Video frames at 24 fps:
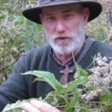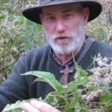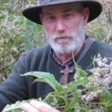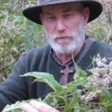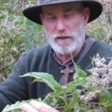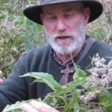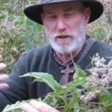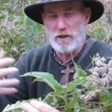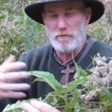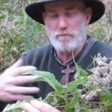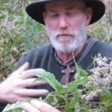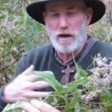It'll
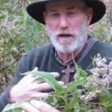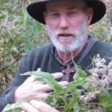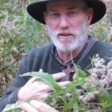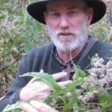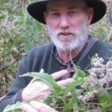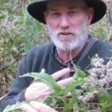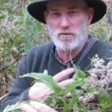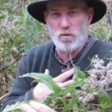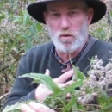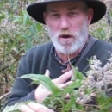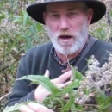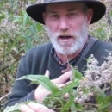make your body
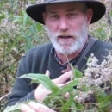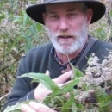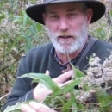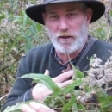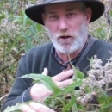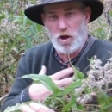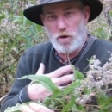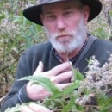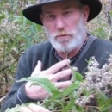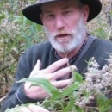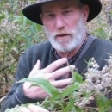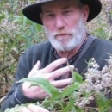sweat,
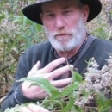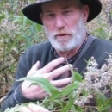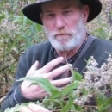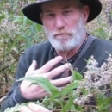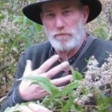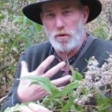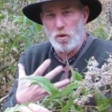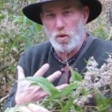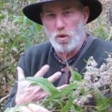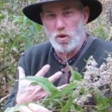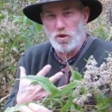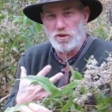it'll open up your
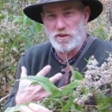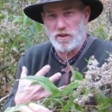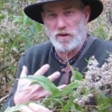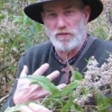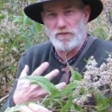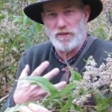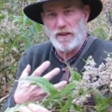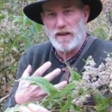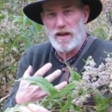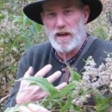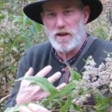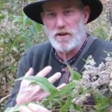pores, it'll
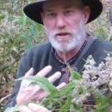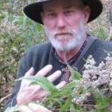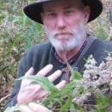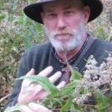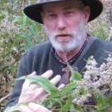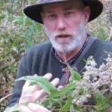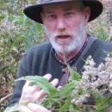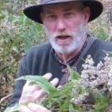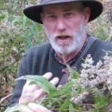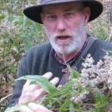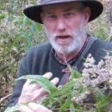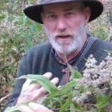thin out your
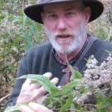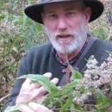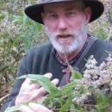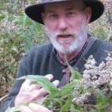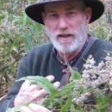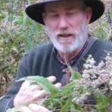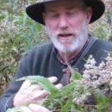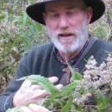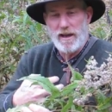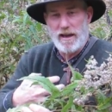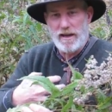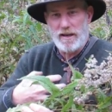blood,
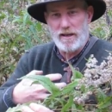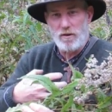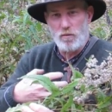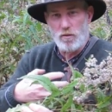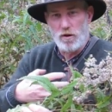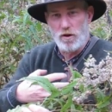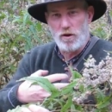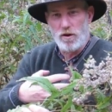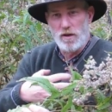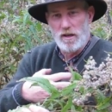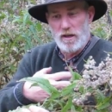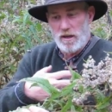and it
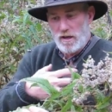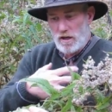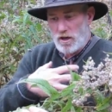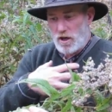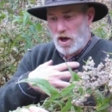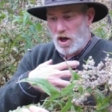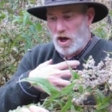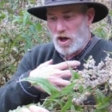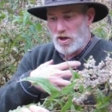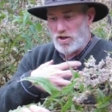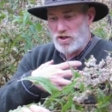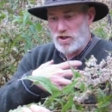will
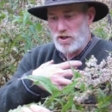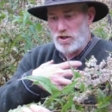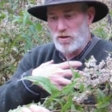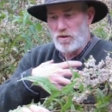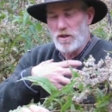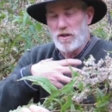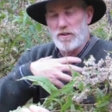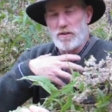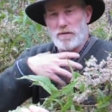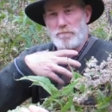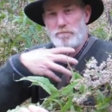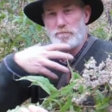cause you
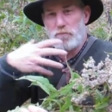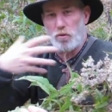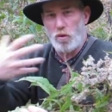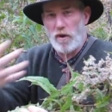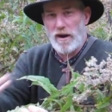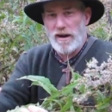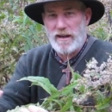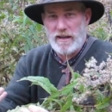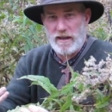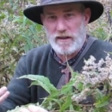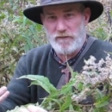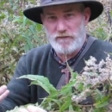to
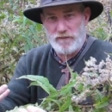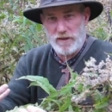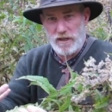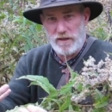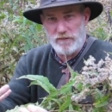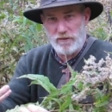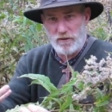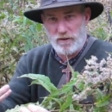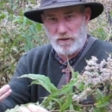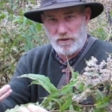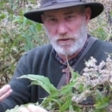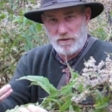break a
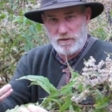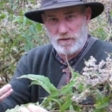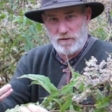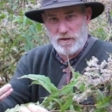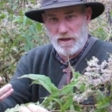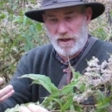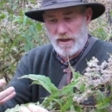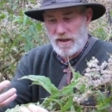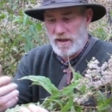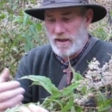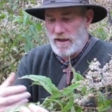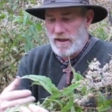fever,
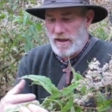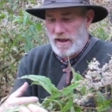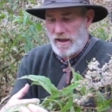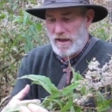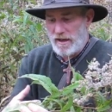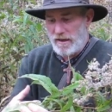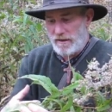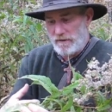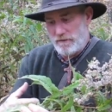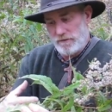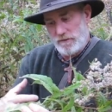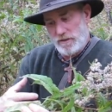okay?
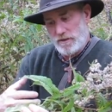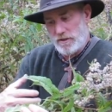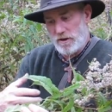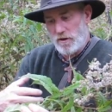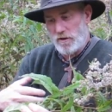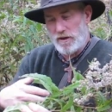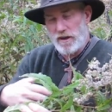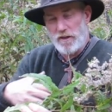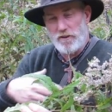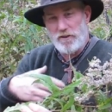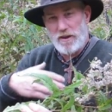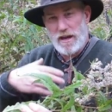And you
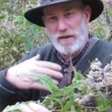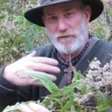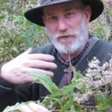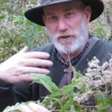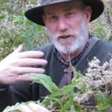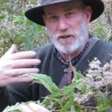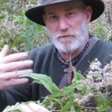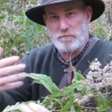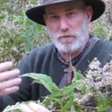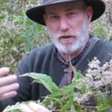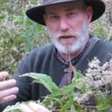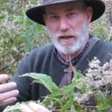know, another name for
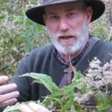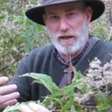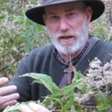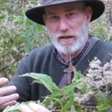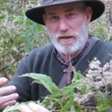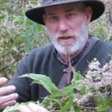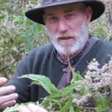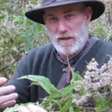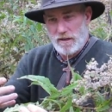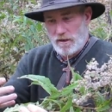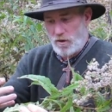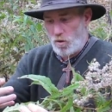this plant
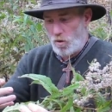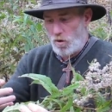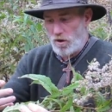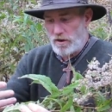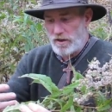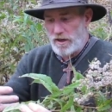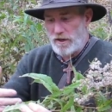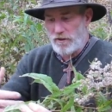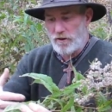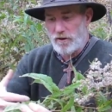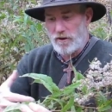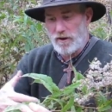or
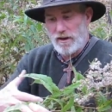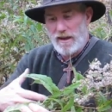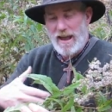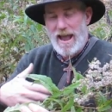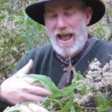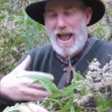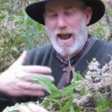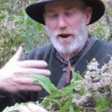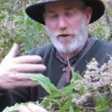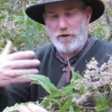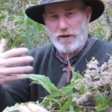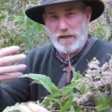another
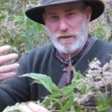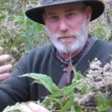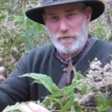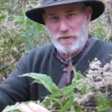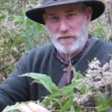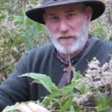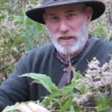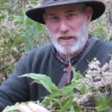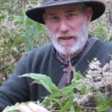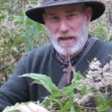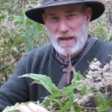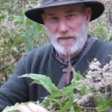acronym
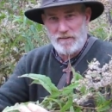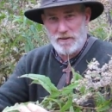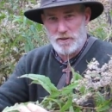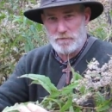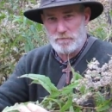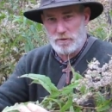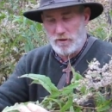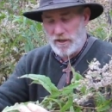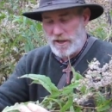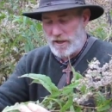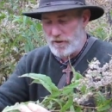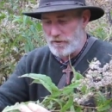that they gave this
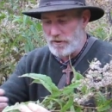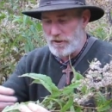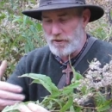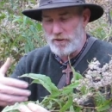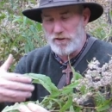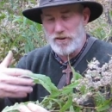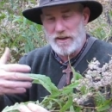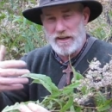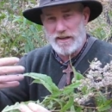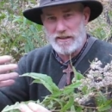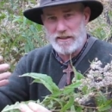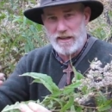plant or
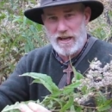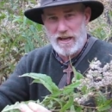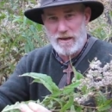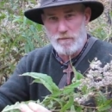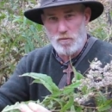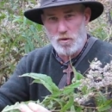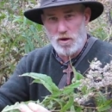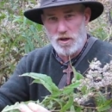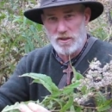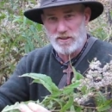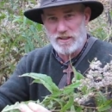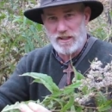another
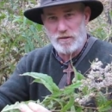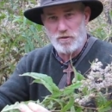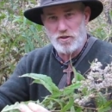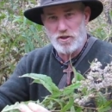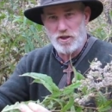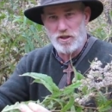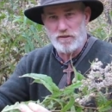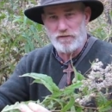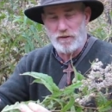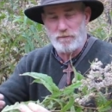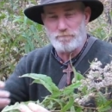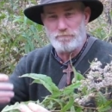nickname was that it
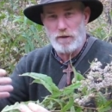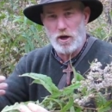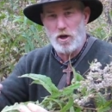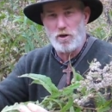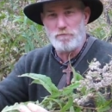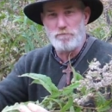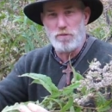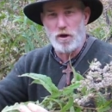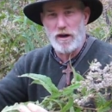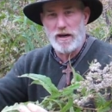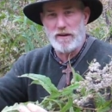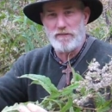was used for
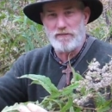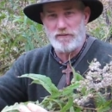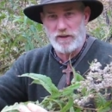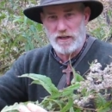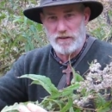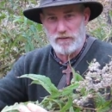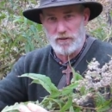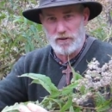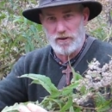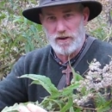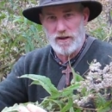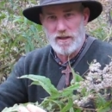bone break
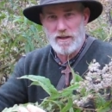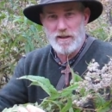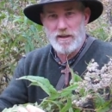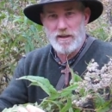fever.